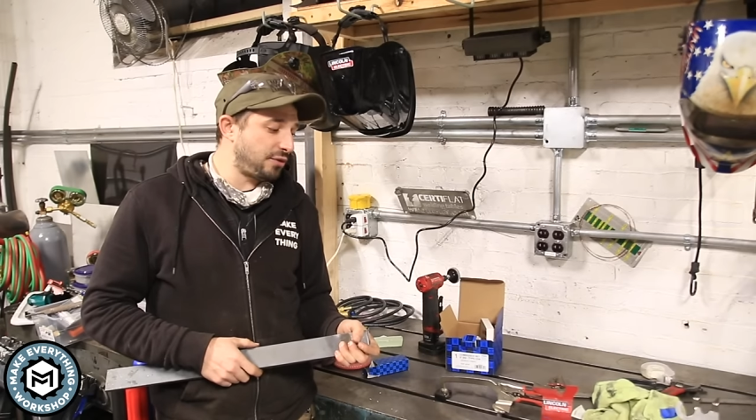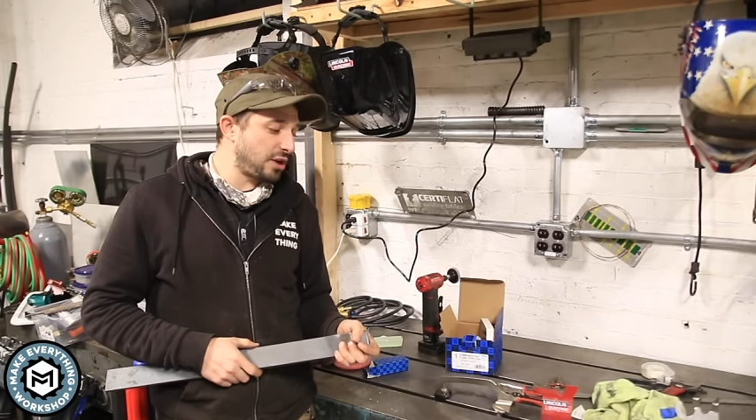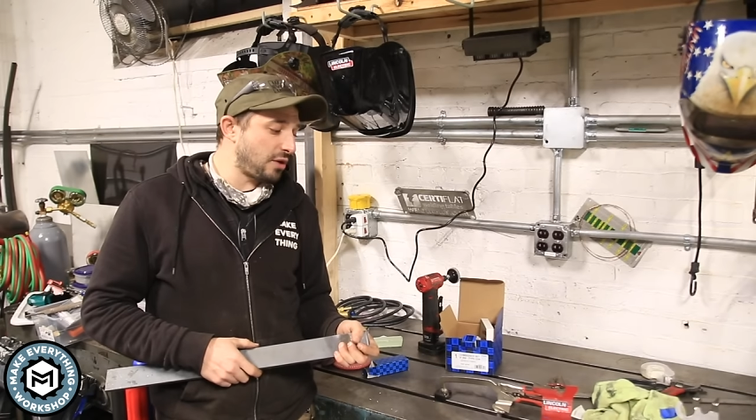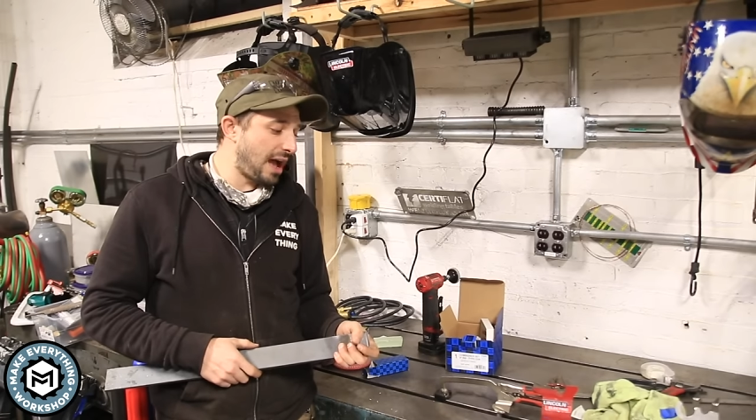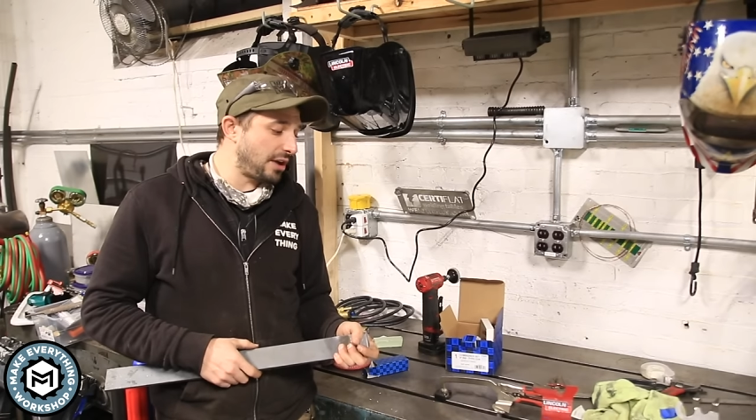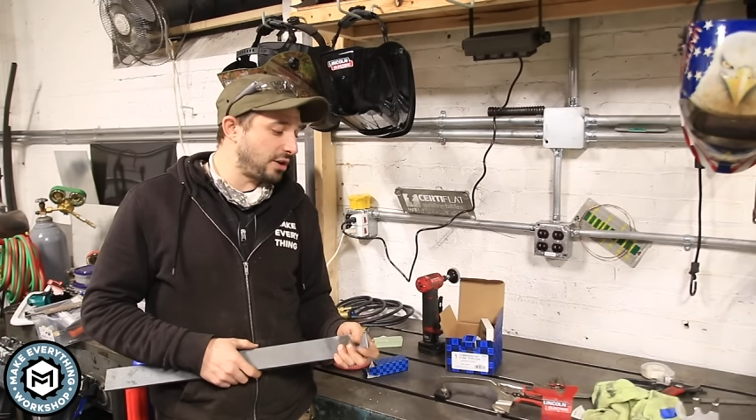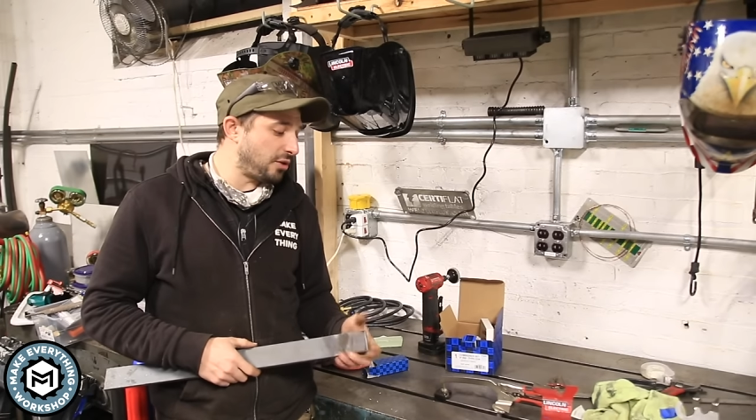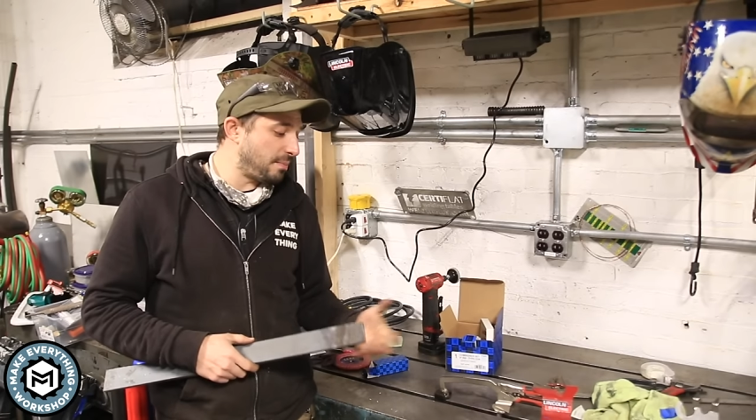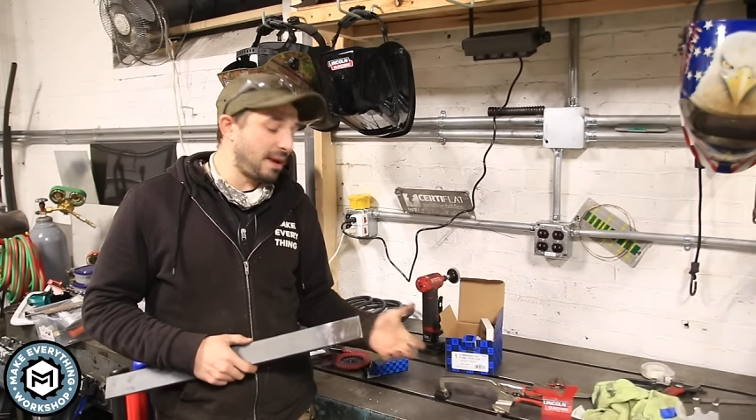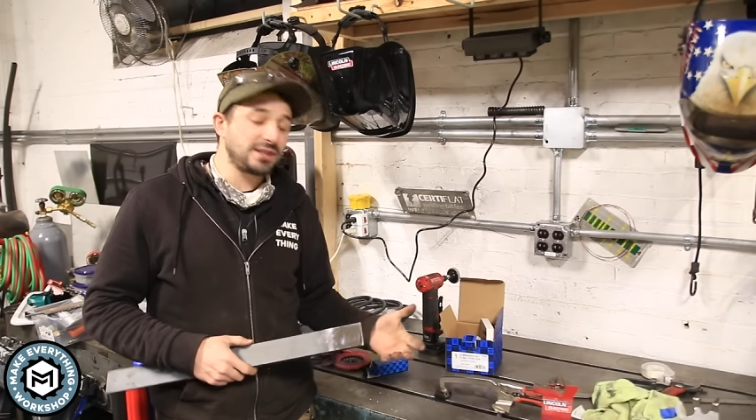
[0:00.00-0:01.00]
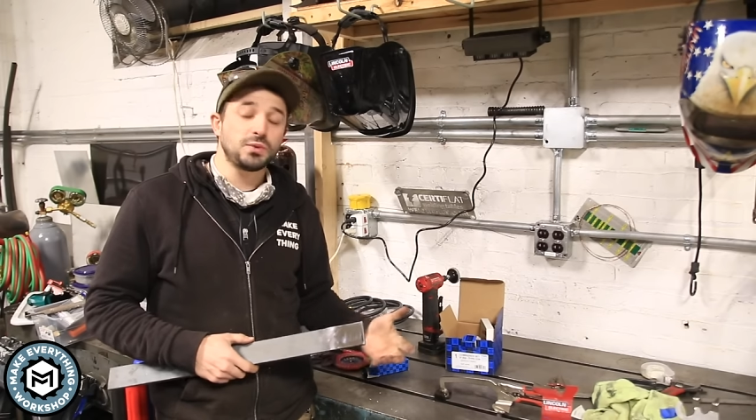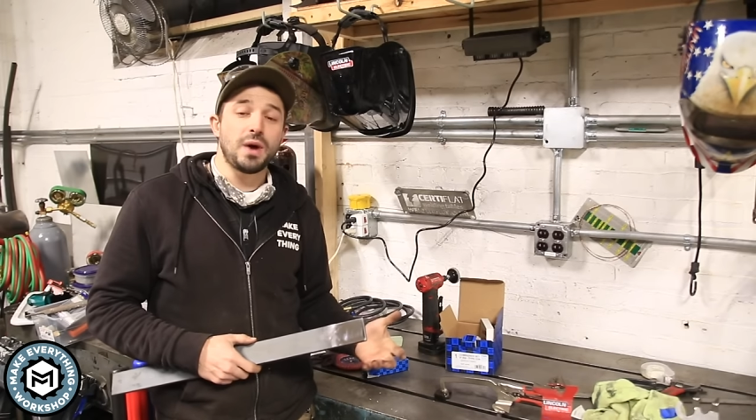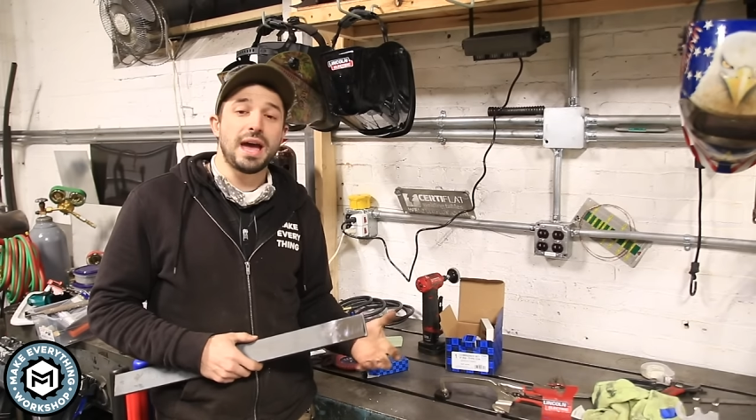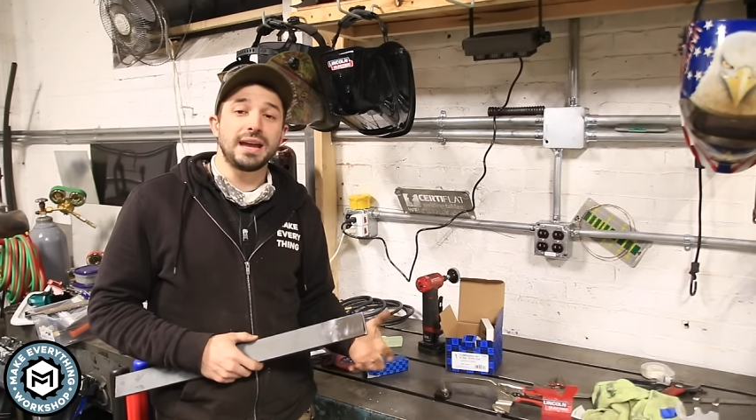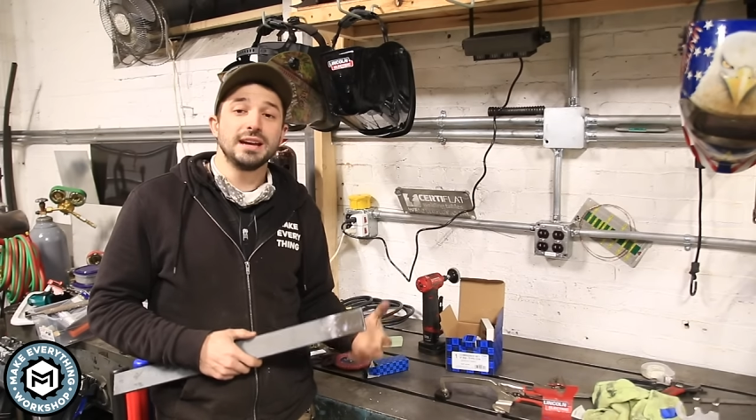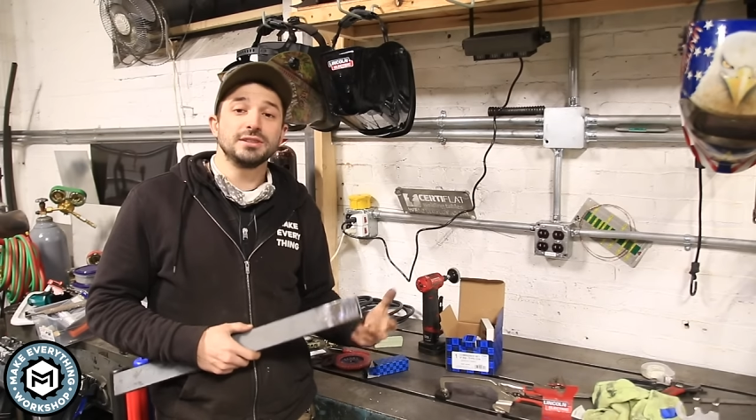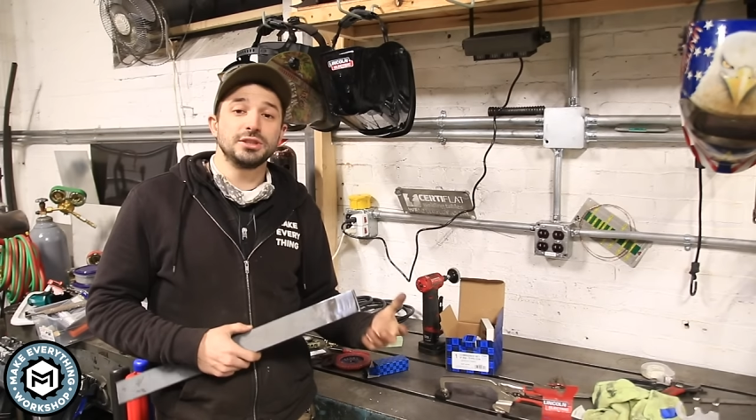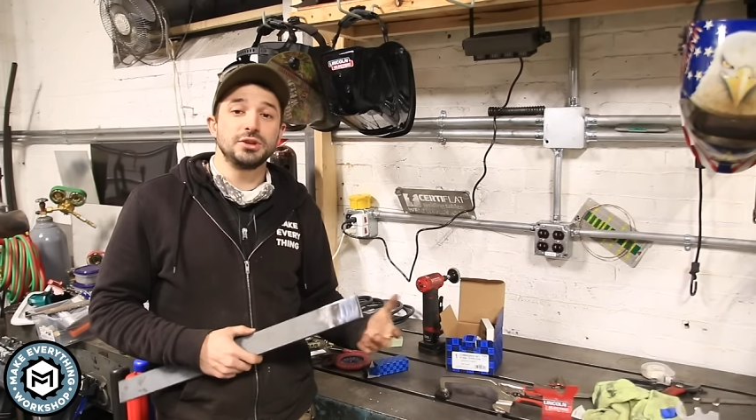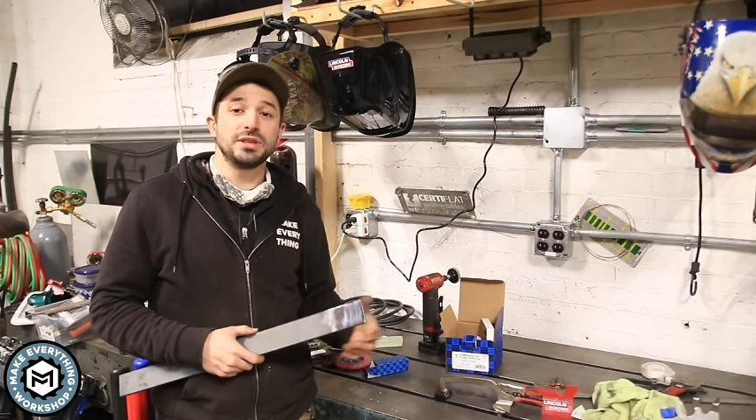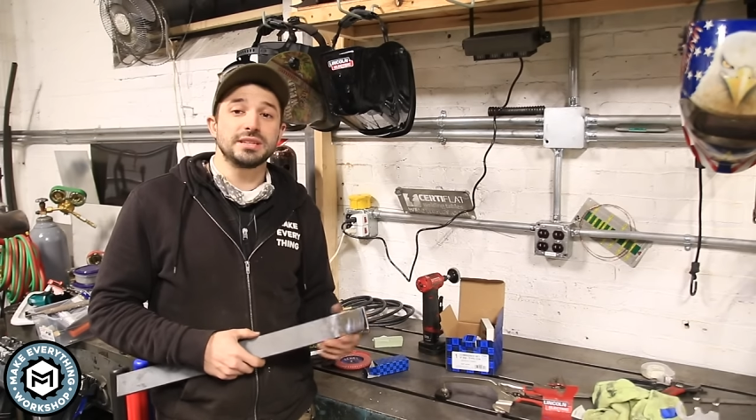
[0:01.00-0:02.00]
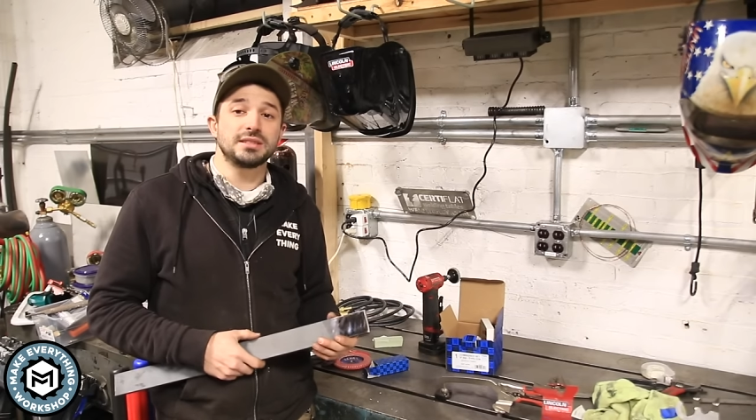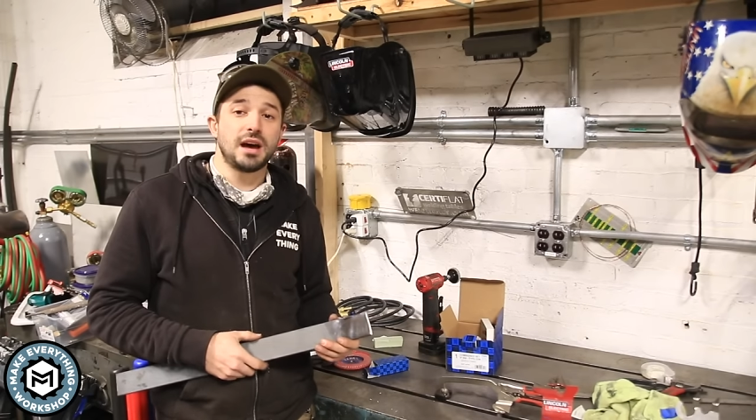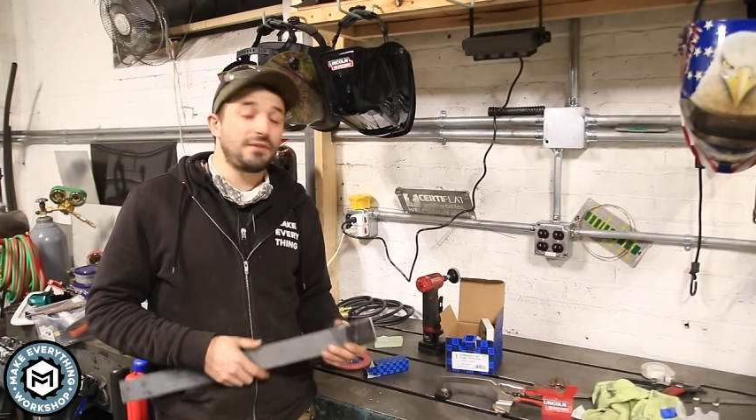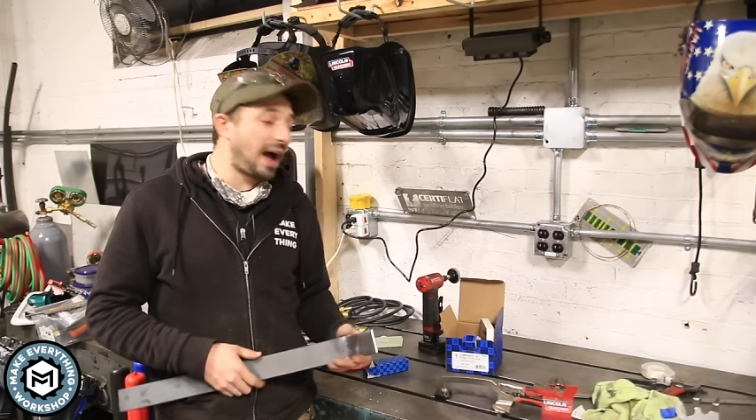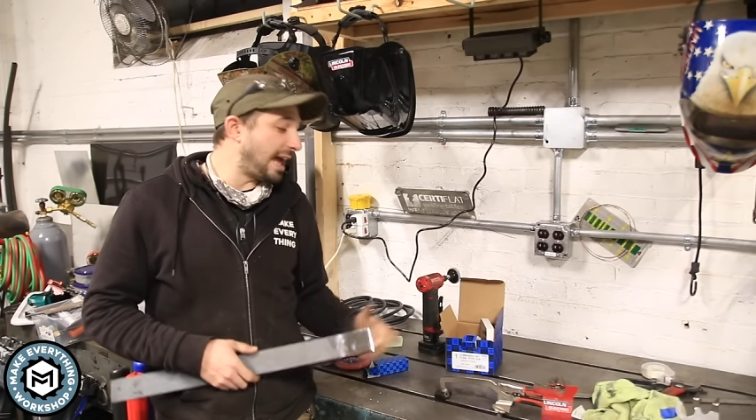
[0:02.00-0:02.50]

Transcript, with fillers: figure out, you know, the best way to do this stuff.